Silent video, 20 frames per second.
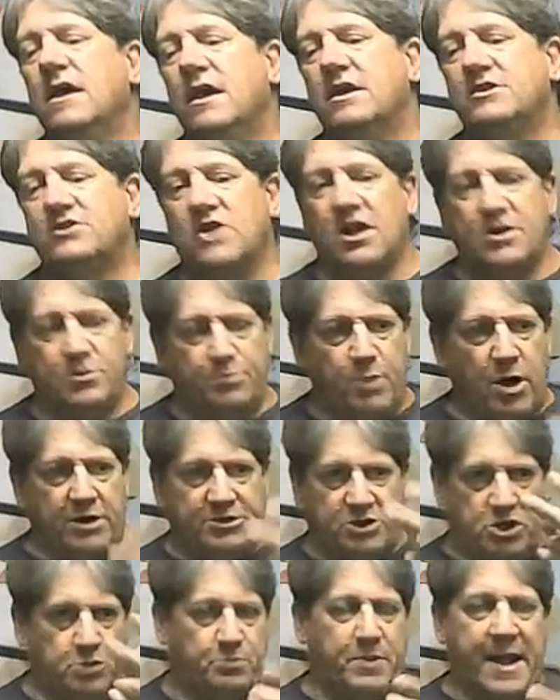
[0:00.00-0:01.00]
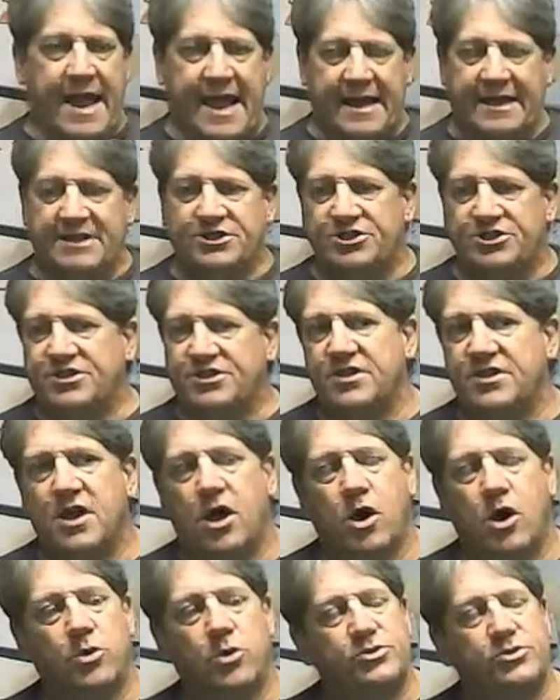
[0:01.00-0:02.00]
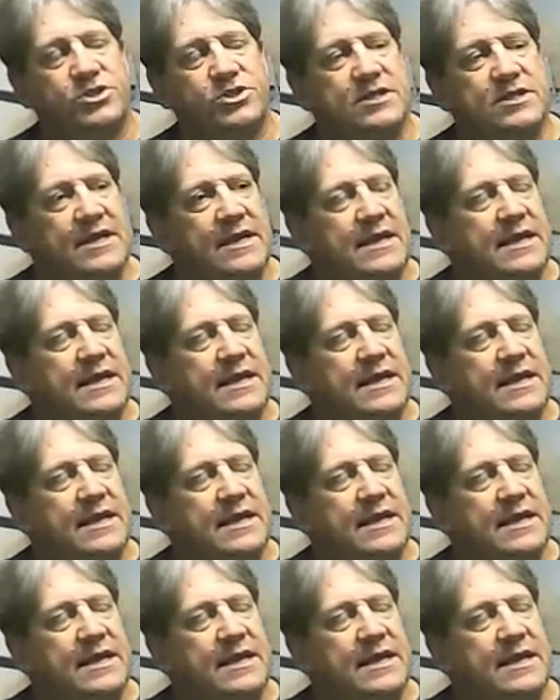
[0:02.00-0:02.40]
So I bought 2 packages of those.